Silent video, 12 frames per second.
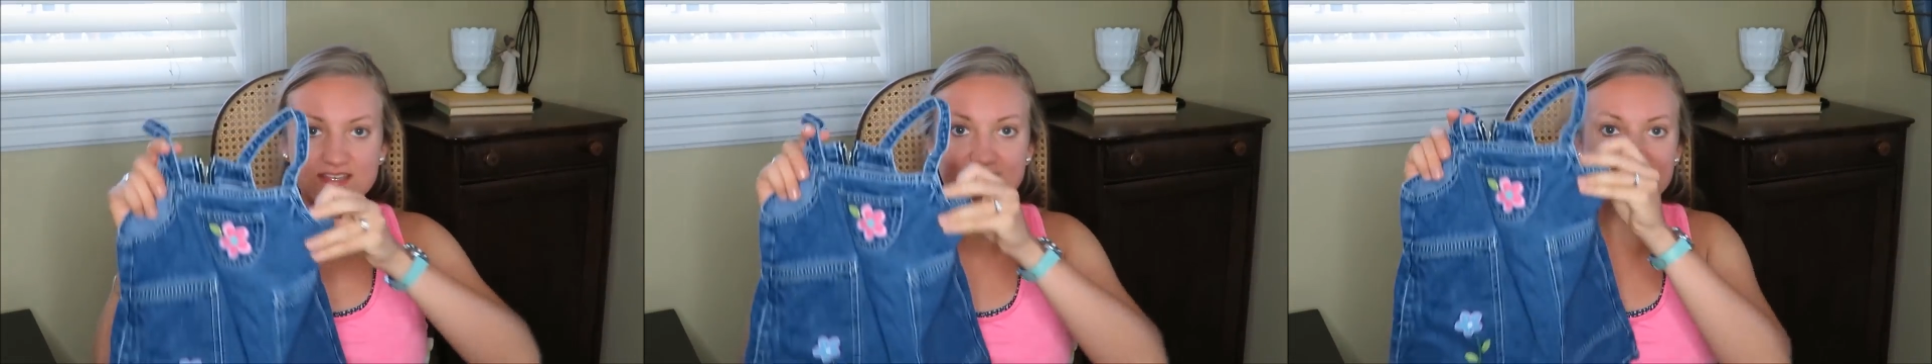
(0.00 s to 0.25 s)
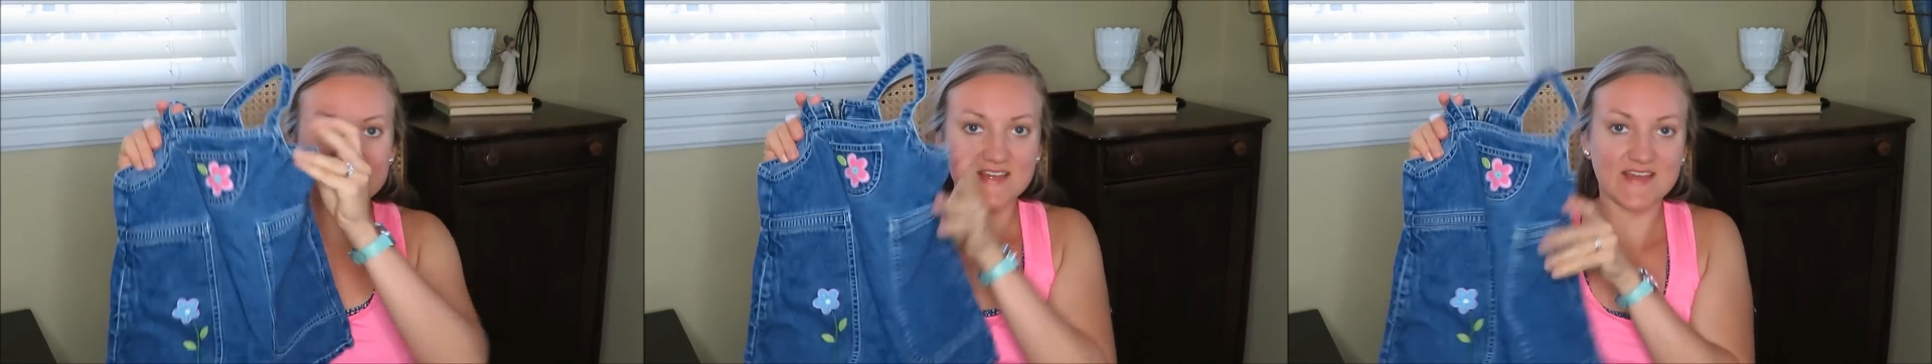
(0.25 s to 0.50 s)
It
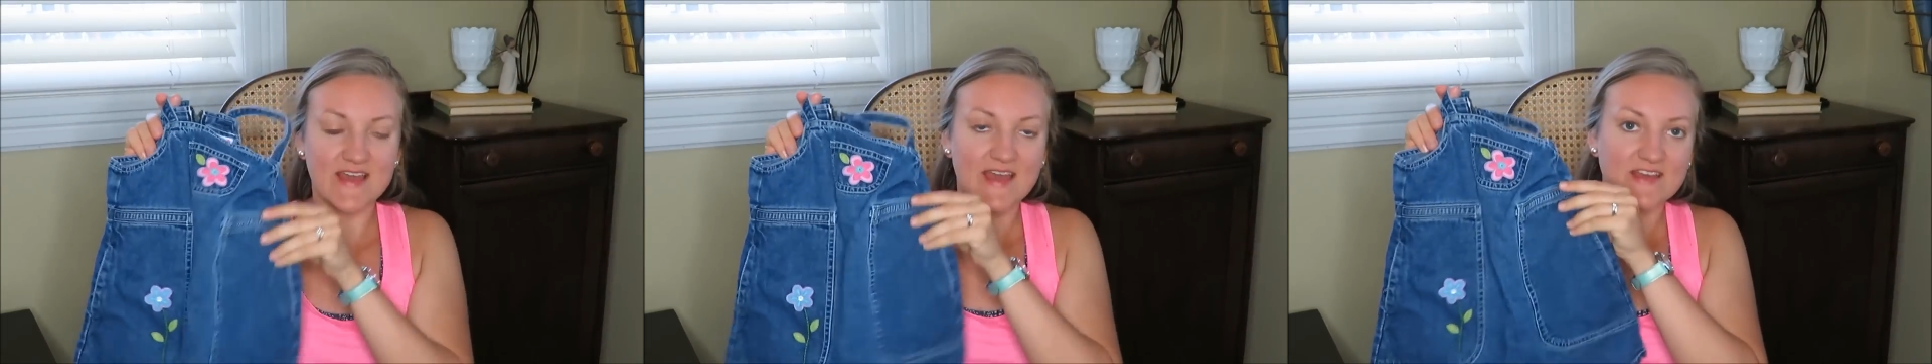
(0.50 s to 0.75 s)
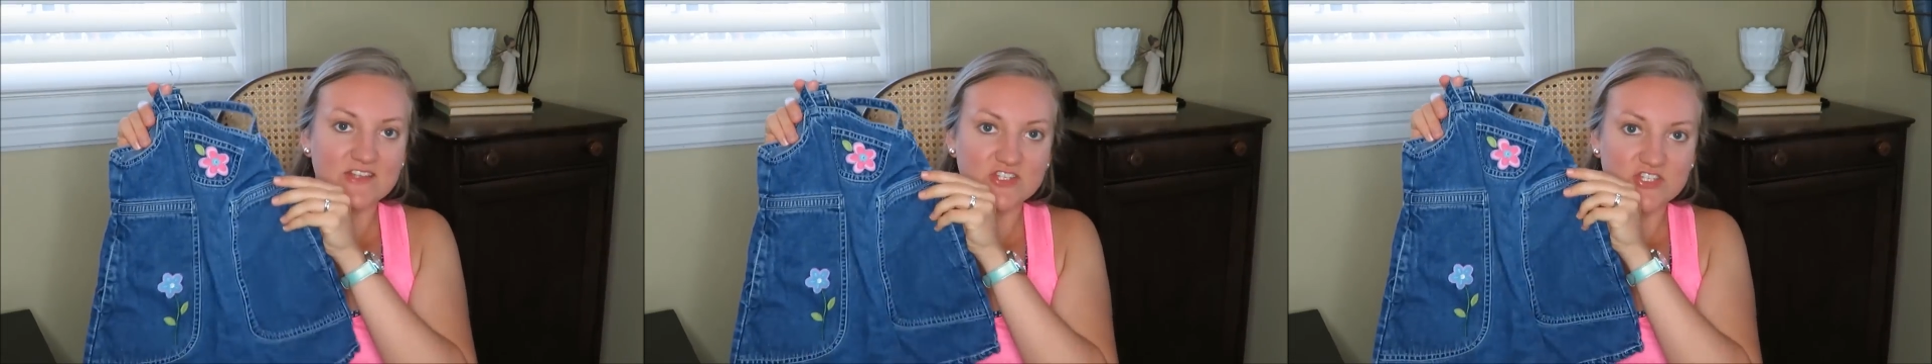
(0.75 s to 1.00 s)
is
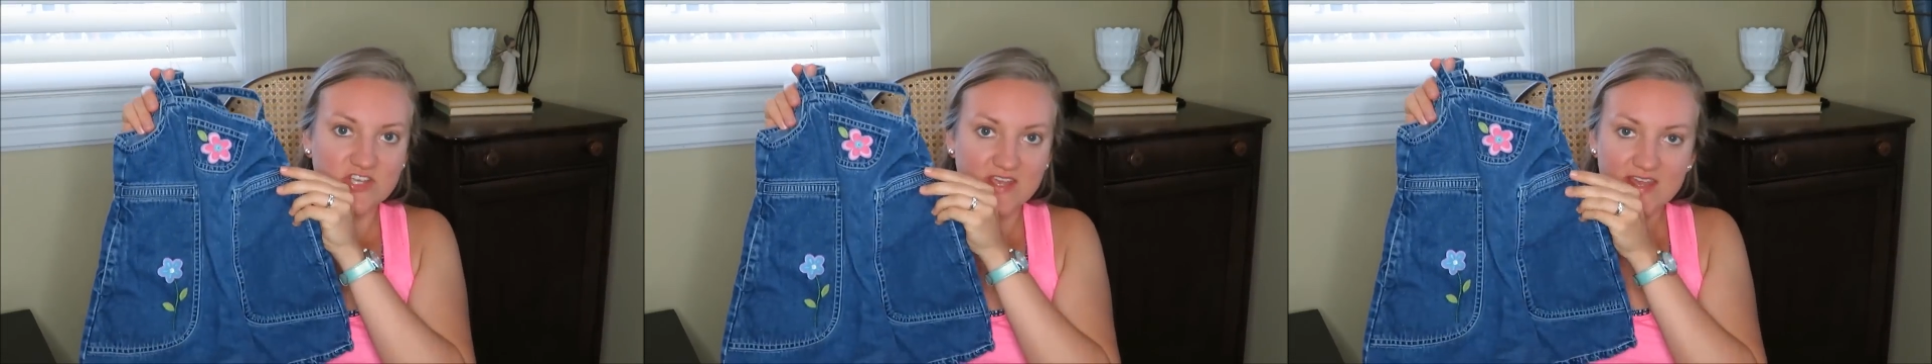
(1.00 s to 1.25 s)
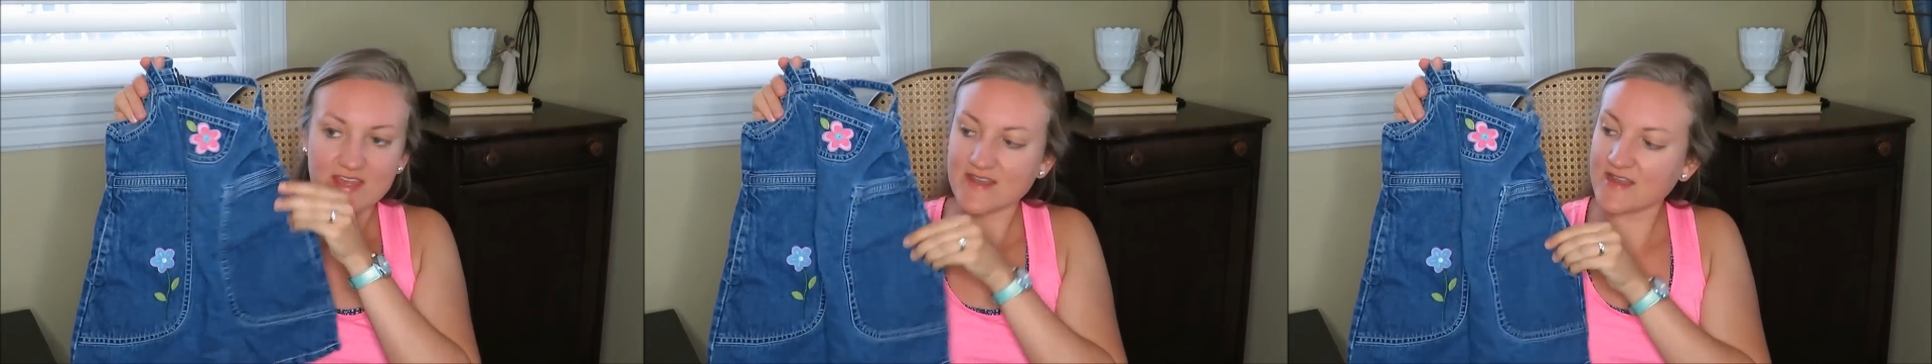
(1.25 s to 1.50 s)
a
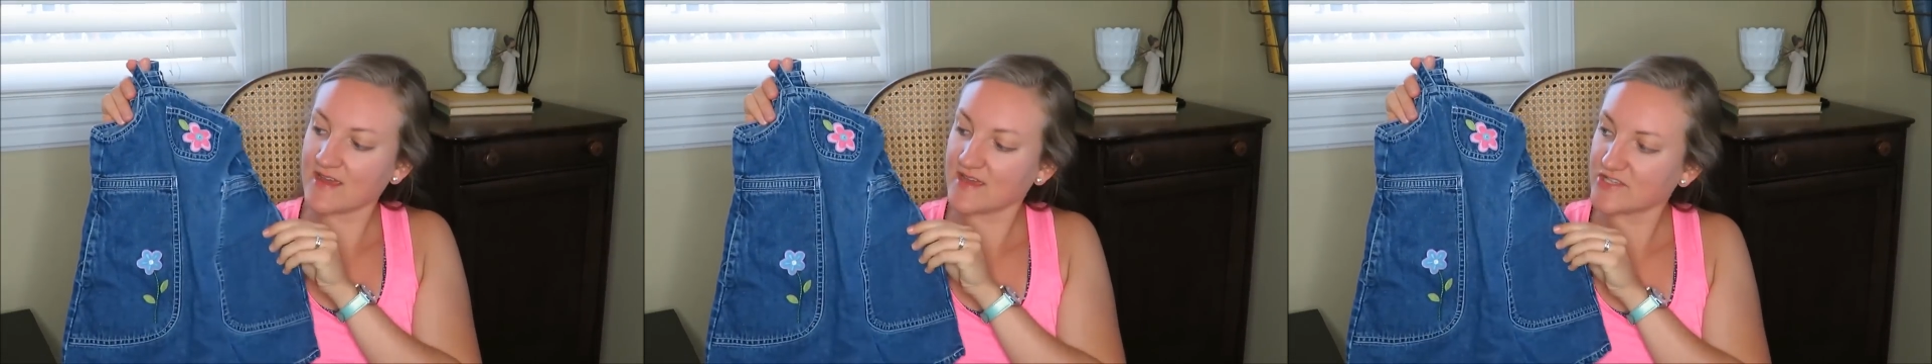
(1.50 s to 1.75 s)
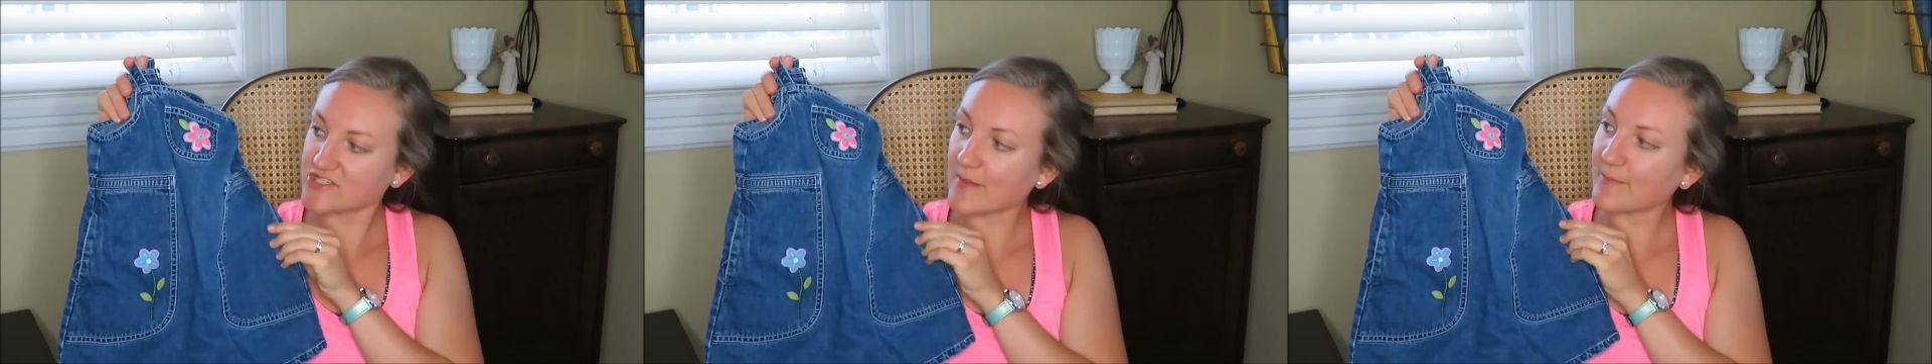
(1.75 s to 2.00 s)
jean
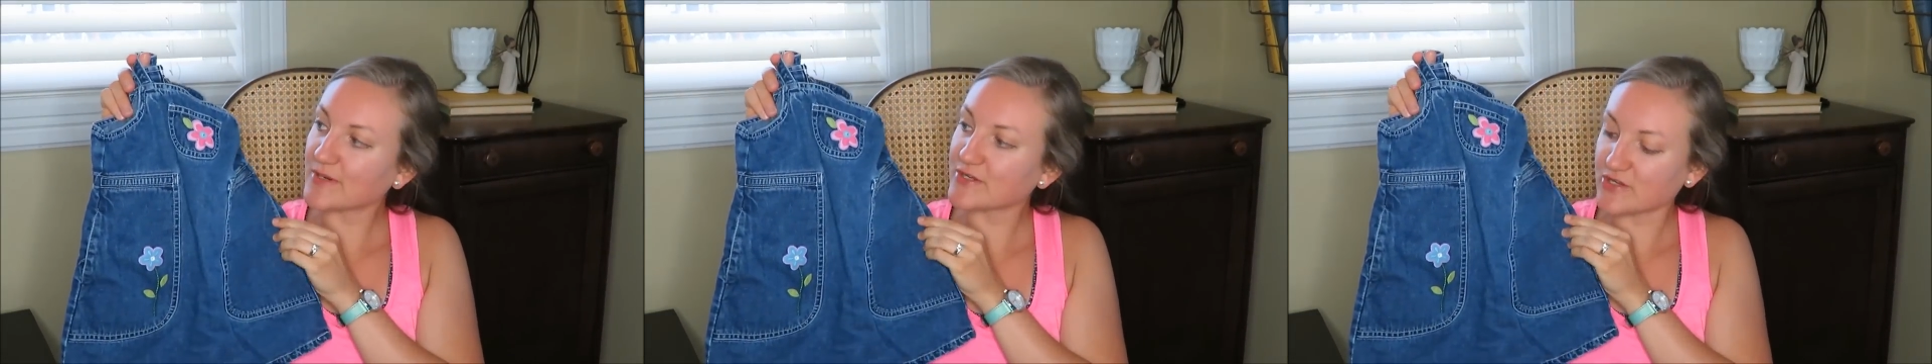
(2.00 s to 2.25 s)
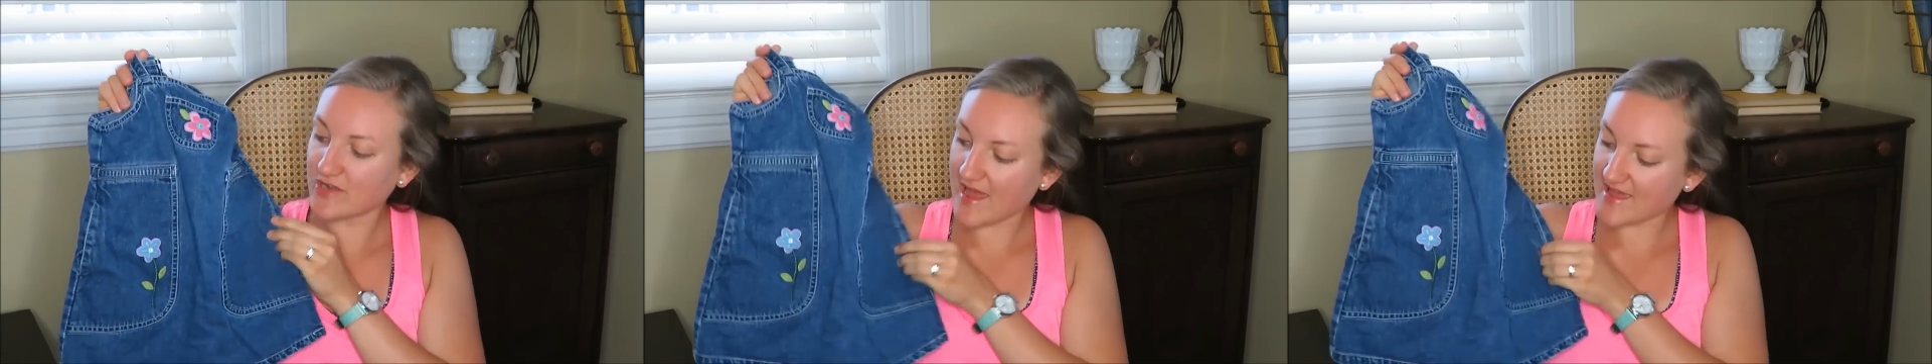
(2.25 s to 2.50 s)
jumper
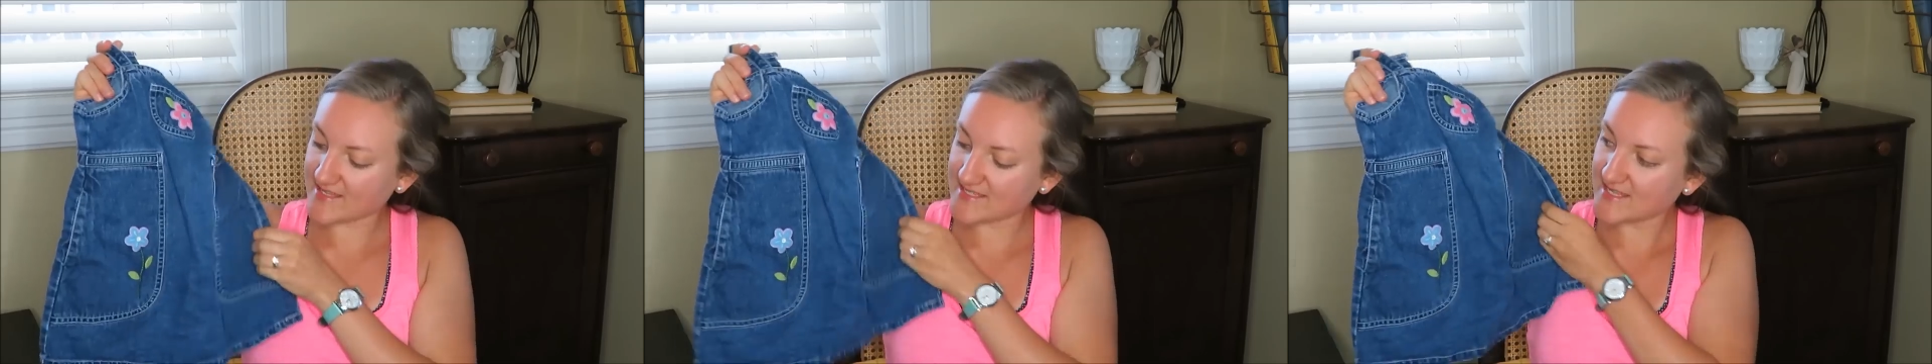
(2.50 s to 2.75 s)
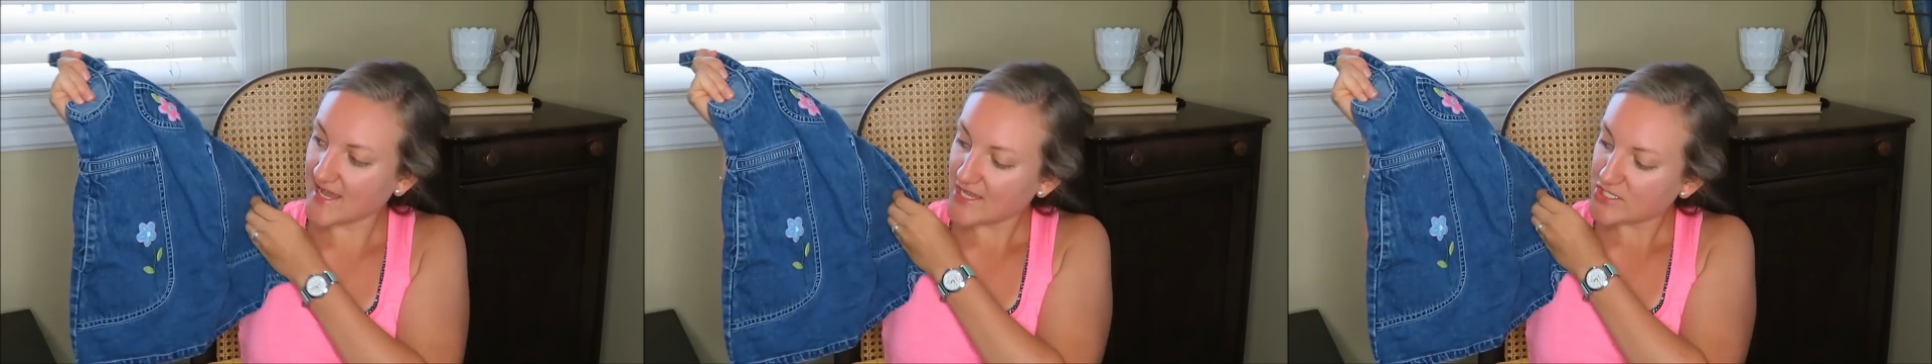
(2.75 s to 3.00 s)
dress.